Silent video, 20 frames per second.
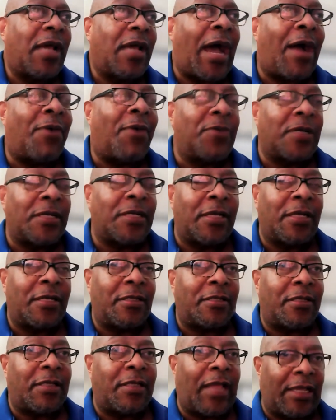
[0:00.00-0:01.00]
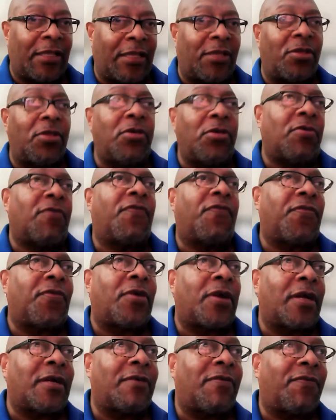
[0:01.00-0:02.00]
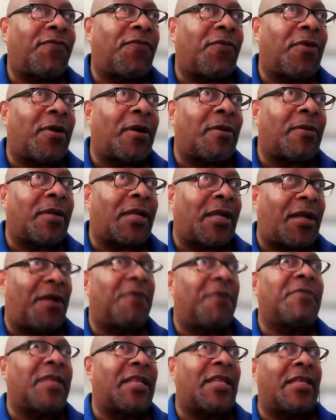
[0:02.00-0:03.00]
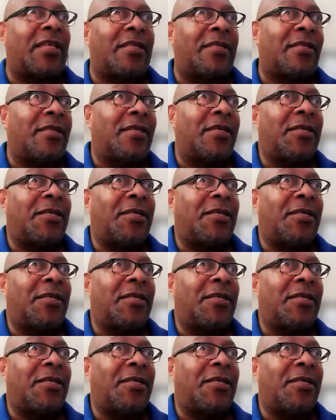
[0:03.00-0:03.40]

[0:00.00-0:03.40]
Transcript: I want to thank you for, for coming and,